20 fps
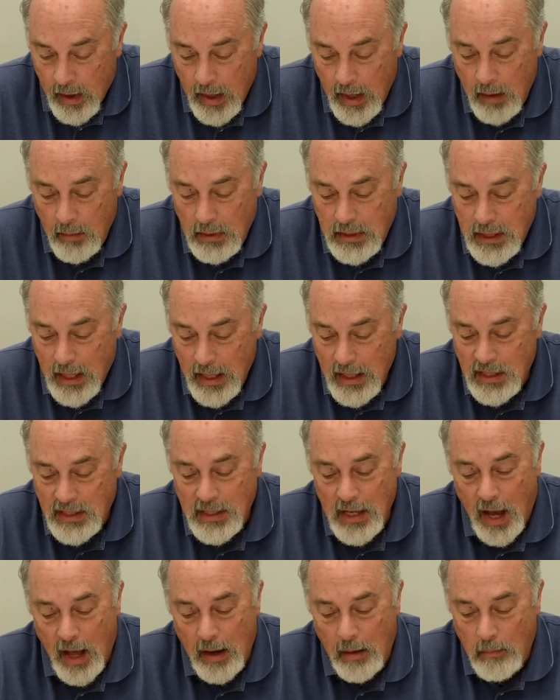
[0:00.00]
Imitate
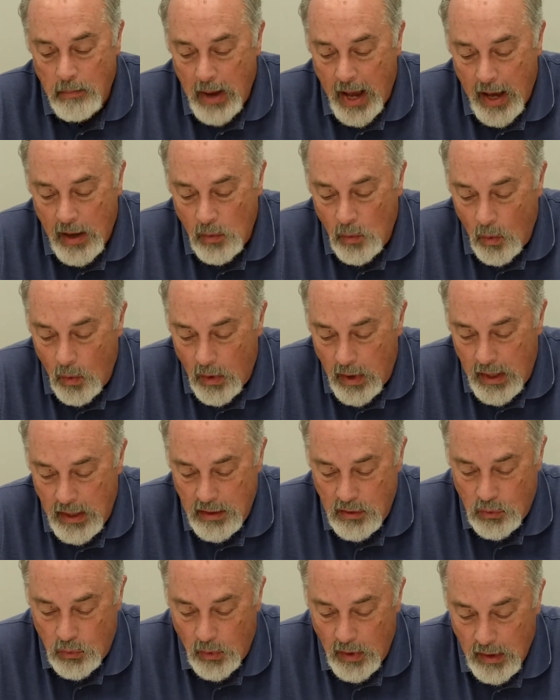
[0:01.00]
is not a bad word.
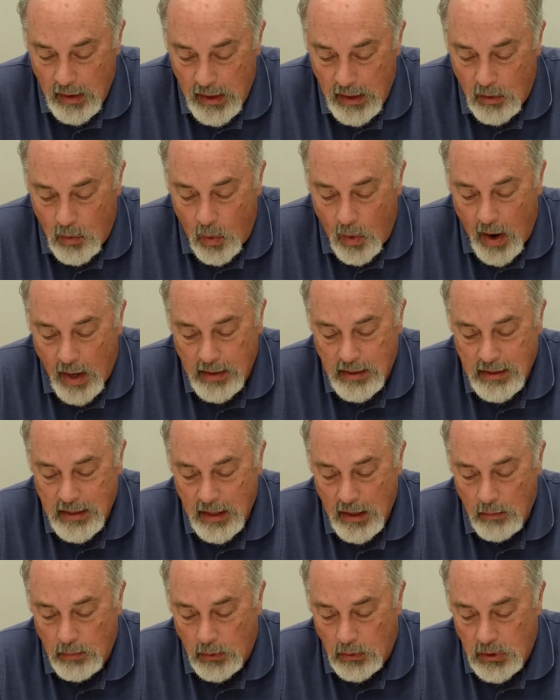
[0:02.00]
It is really quite
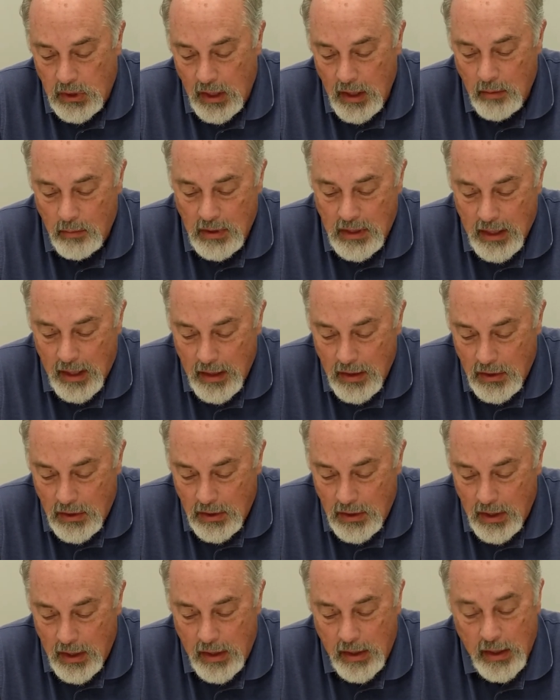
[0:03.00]
simple. To imitate
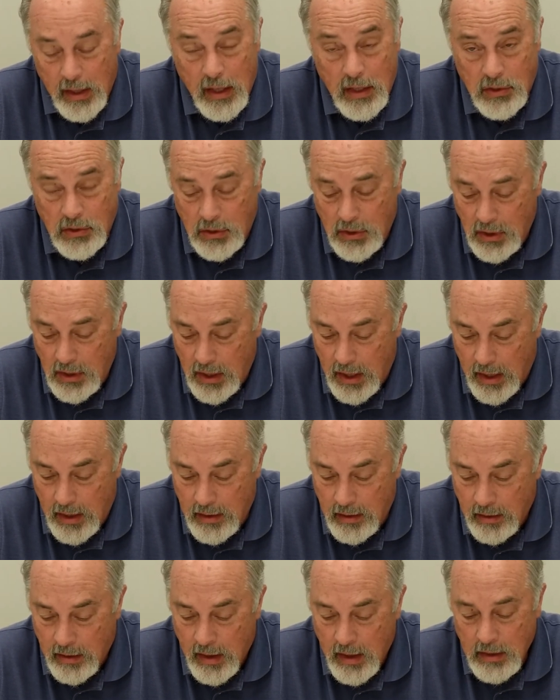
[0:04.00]
good is
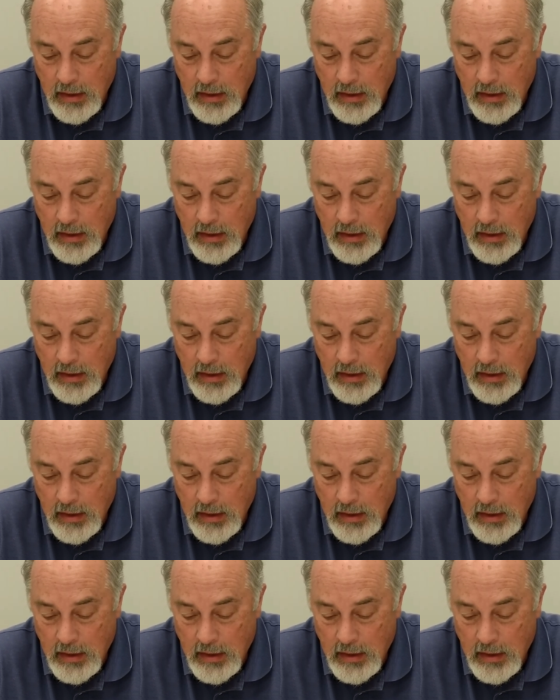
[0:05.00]
good.